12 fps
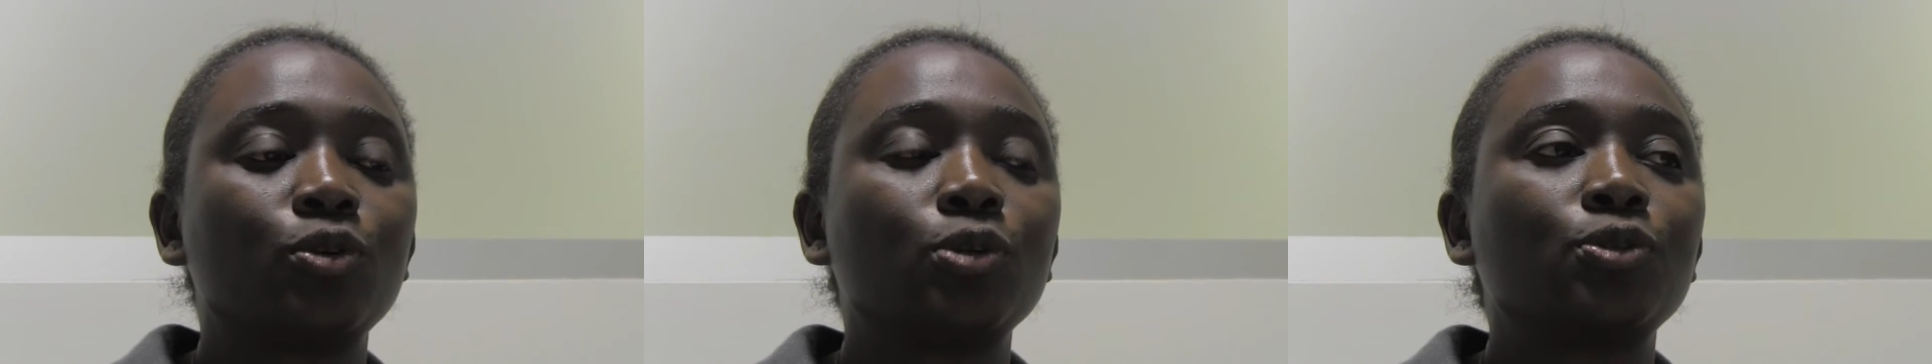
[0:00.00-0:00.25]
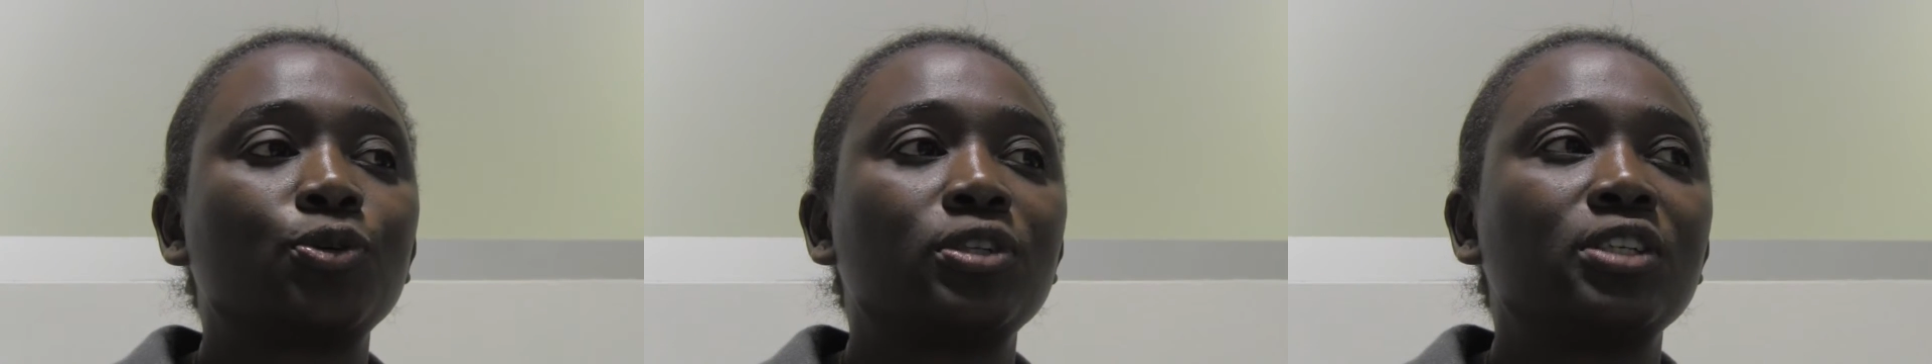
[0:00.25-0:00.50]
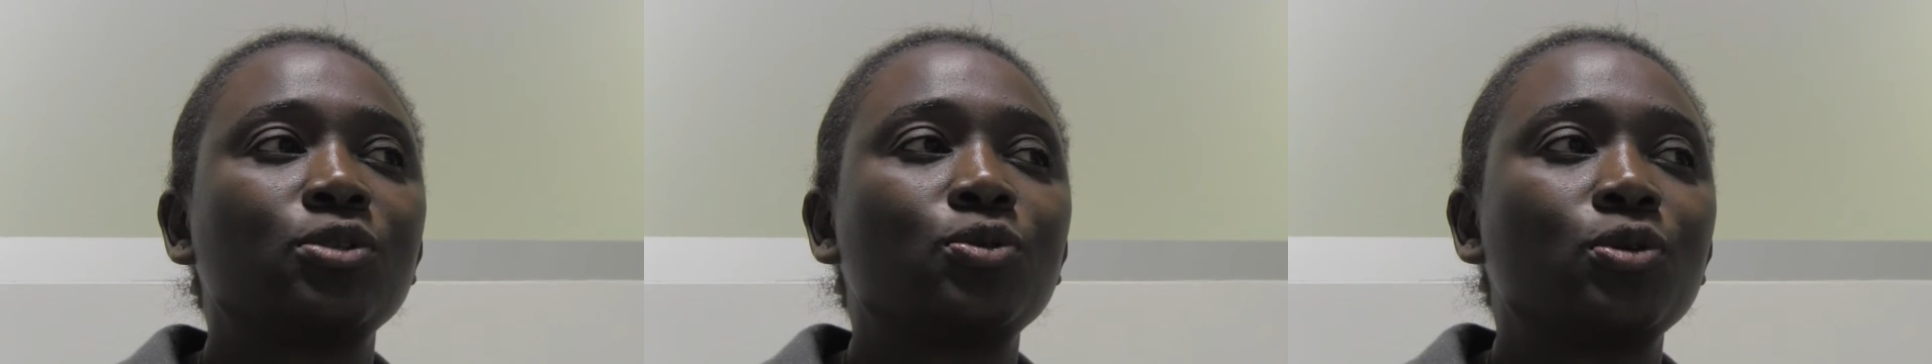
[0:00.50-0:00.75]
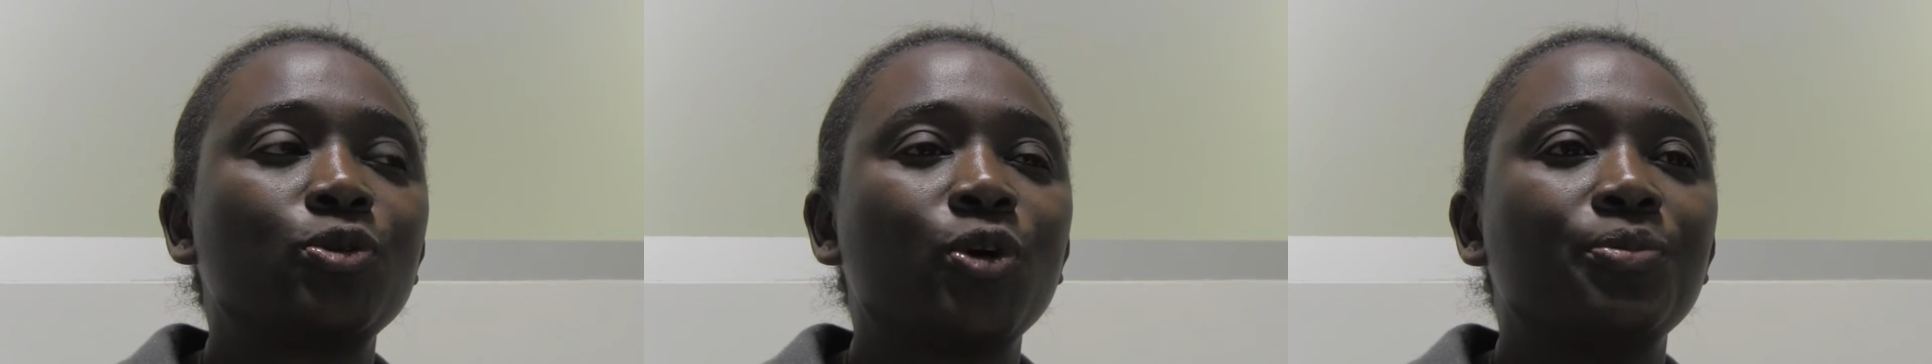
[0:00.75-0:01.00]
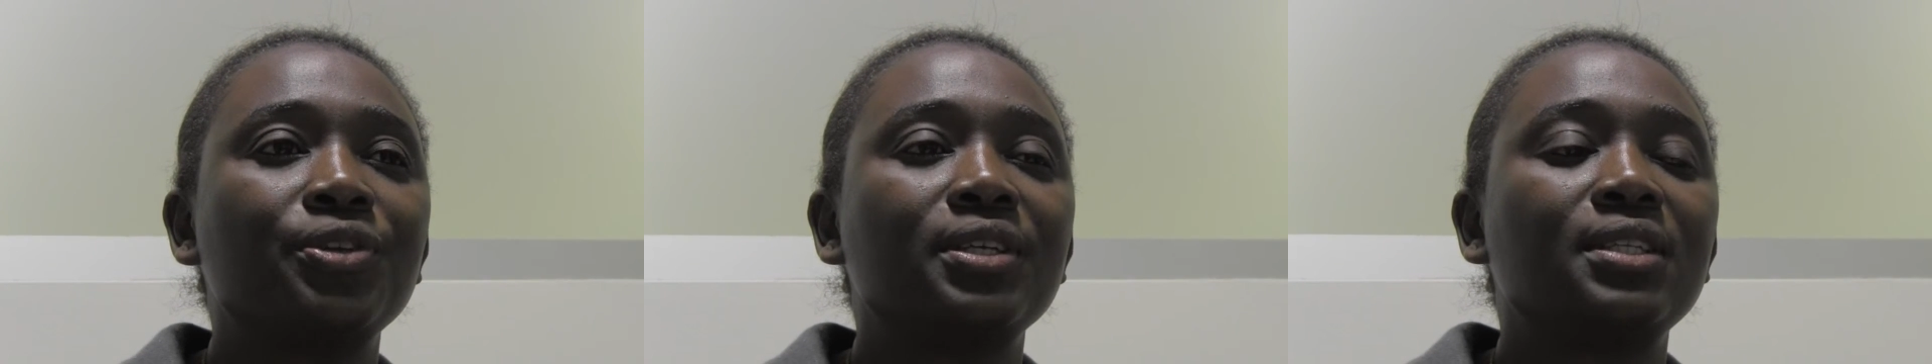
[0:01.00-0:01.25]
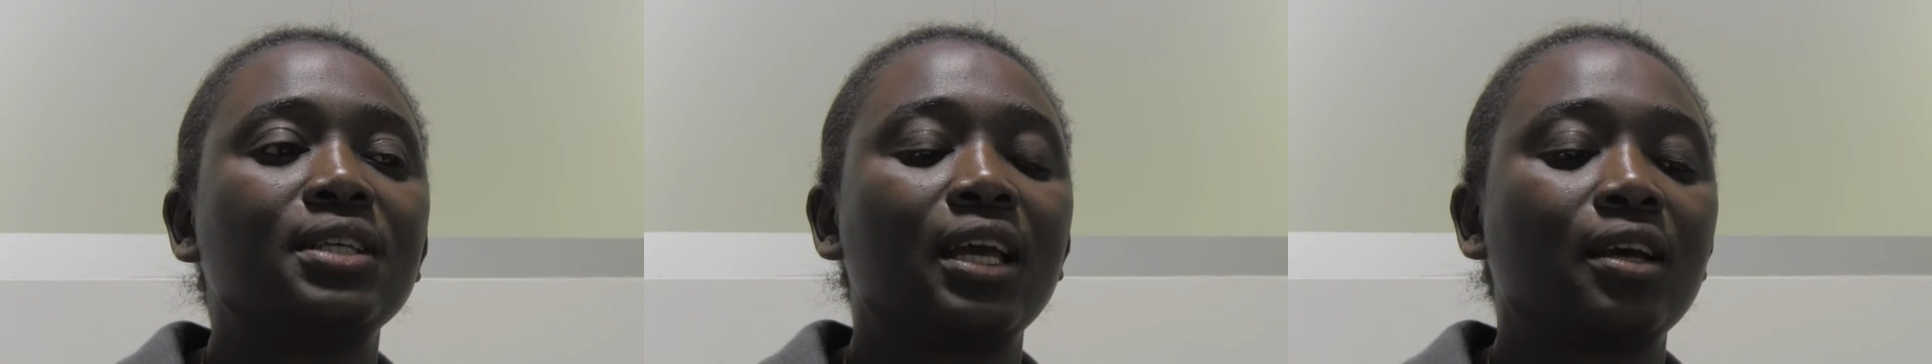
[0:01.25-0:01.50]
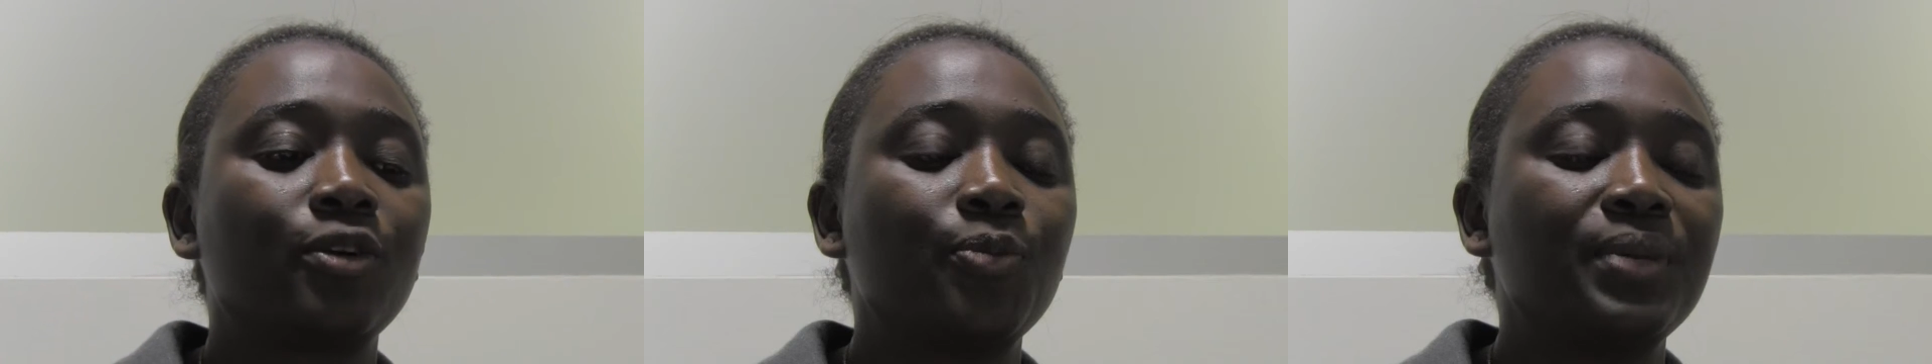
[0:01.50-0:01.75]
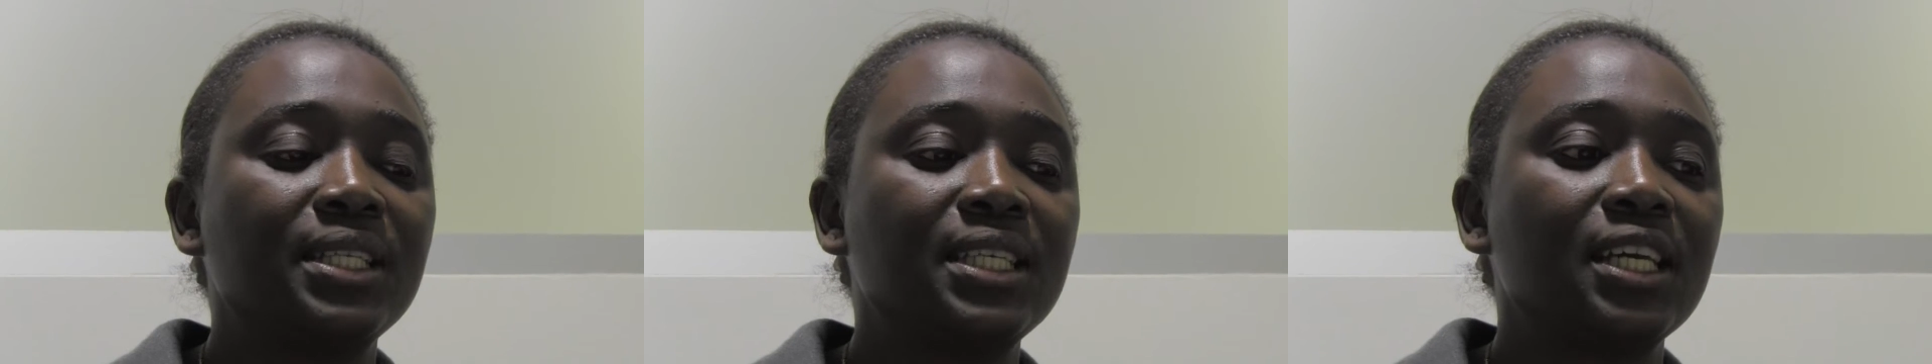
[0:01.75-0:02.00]
control the school
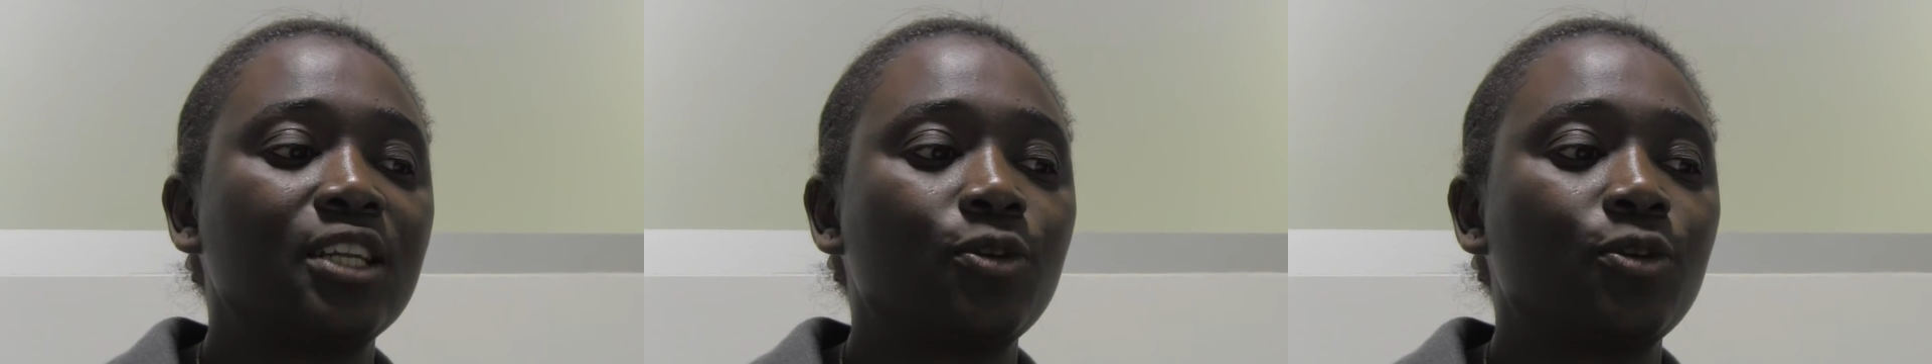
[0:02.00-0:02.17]
committee,